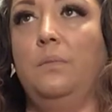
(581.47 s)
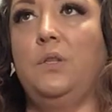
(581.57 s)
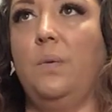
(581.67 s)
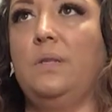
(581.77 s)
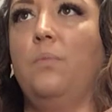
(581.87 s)

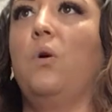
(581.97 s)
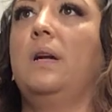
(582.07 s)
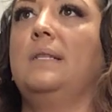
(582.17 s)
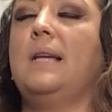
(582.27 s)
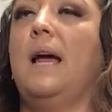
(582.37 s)
so it's more
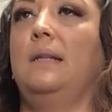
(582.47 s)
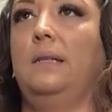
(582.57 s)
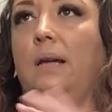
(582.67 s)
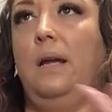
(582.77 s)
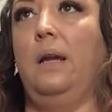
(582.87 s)

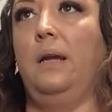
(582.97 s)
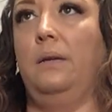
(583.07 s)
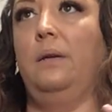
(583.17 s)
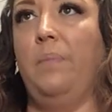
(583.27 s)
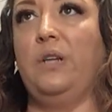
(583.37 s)
exact
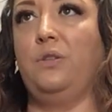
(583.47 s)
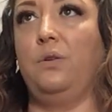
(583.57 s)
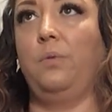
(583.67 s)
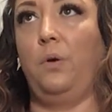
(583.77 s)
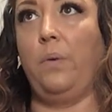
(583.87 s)
and
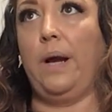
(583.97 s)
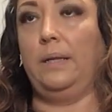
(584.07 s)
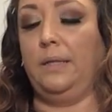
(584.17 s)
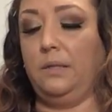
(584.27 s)
measured correctly.